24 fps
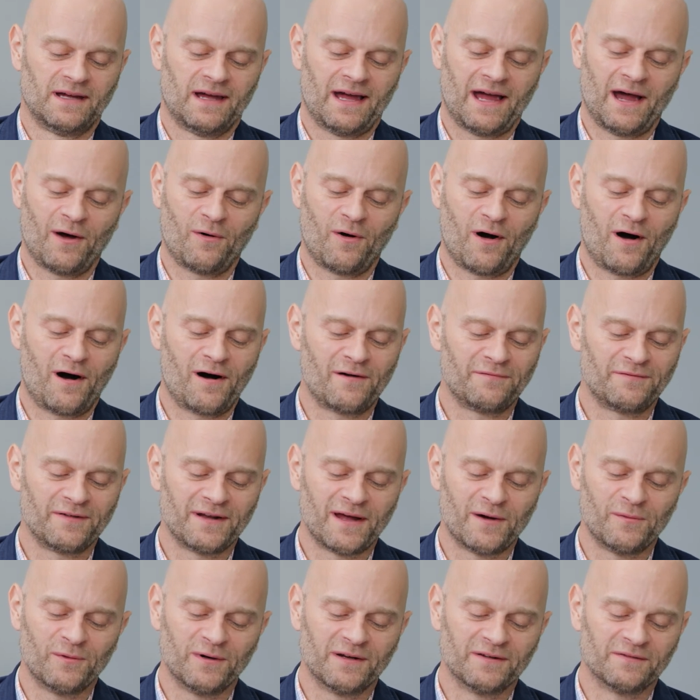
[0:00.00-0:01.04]
how often
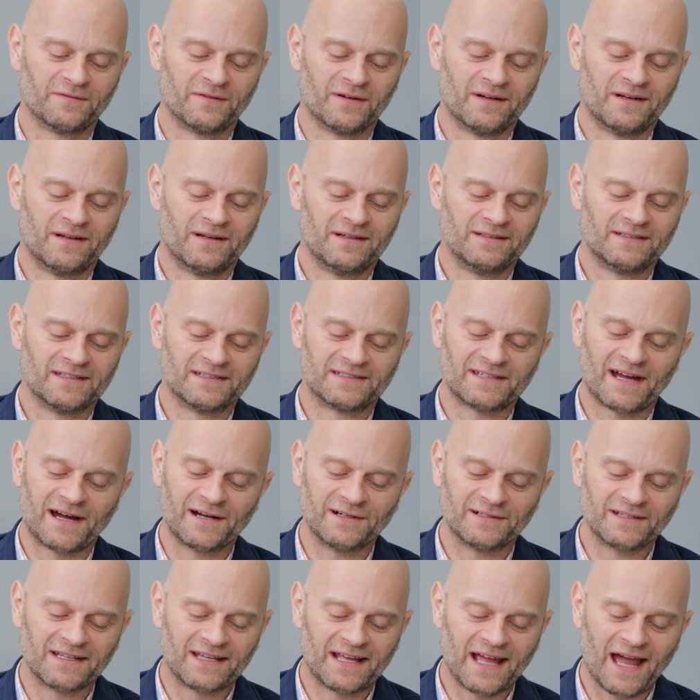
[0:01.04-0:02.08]
I would have
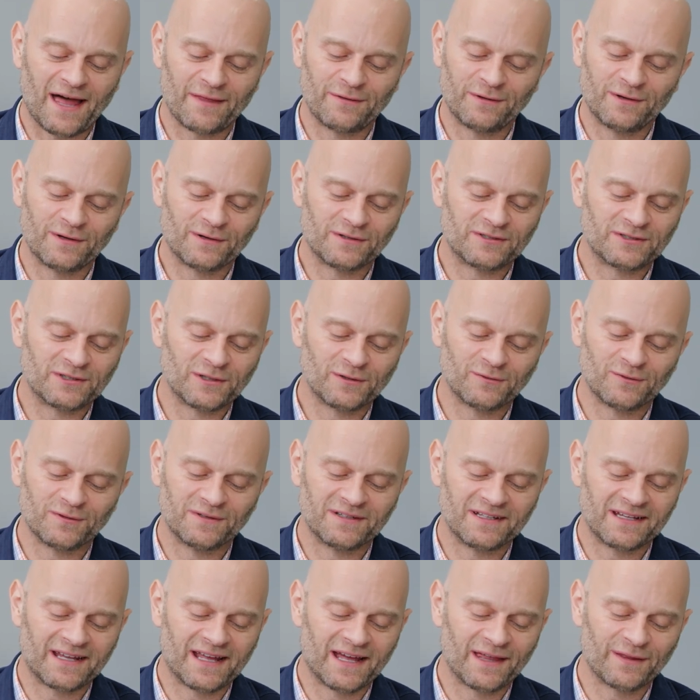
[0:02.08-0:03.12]
desired to gather your children
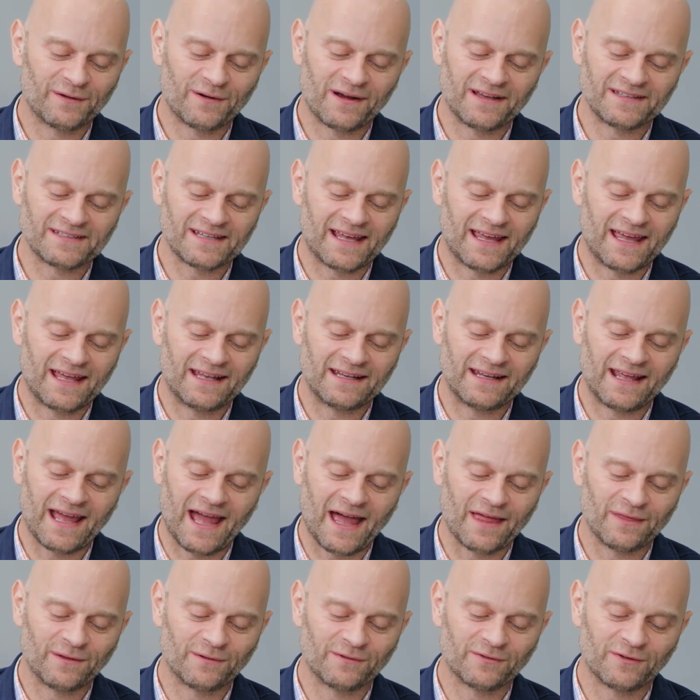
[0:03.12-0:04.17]
together as a hen
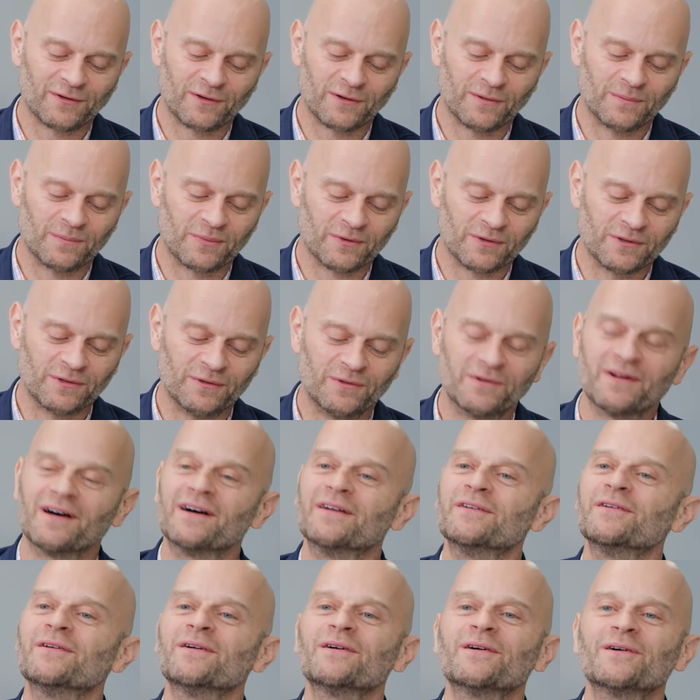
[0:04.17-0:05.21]
gathers her brood
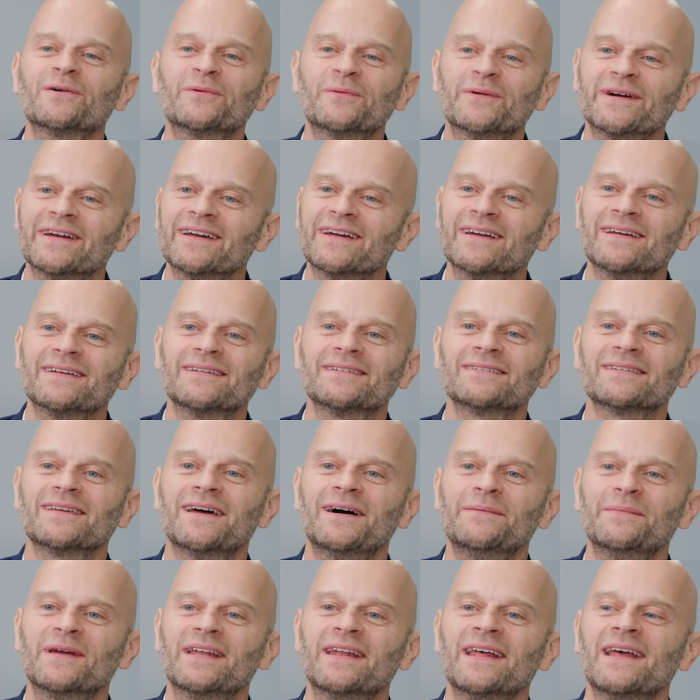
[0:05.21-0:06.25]
under her wings.
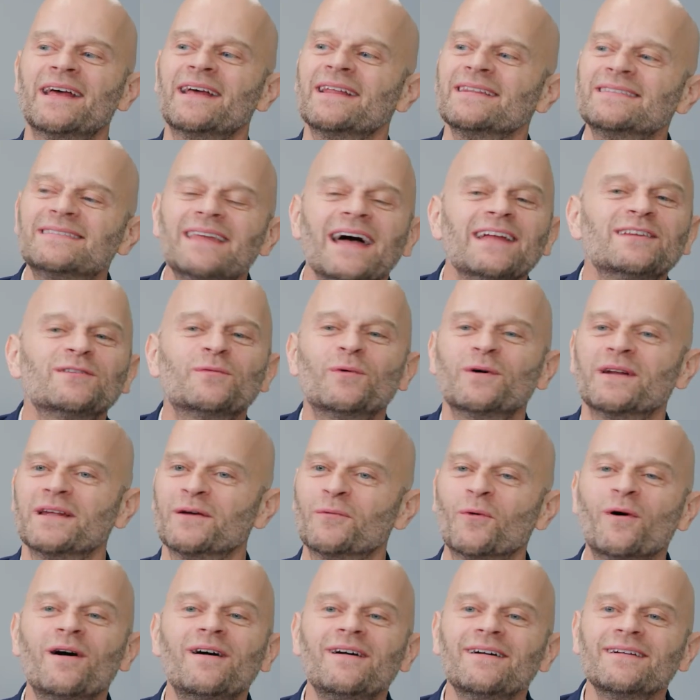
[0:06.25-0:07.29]
I mean, that's what he
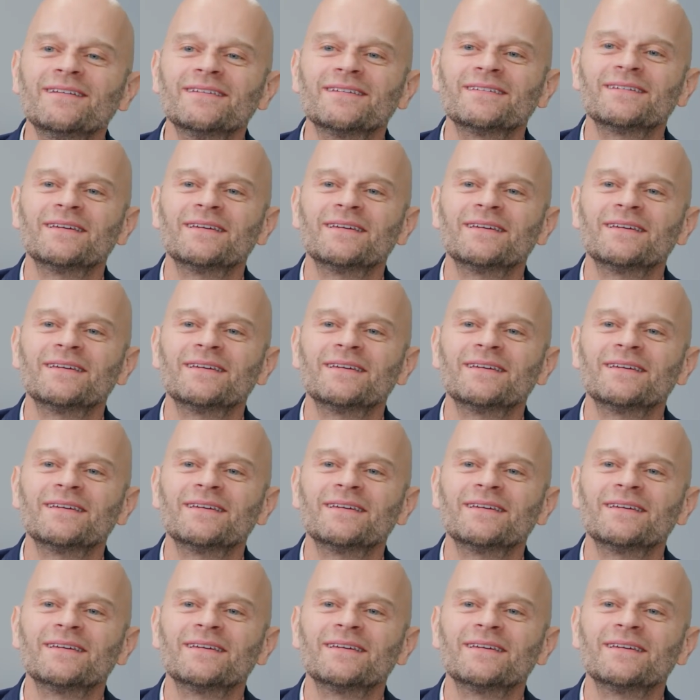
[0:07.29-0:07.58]
wants.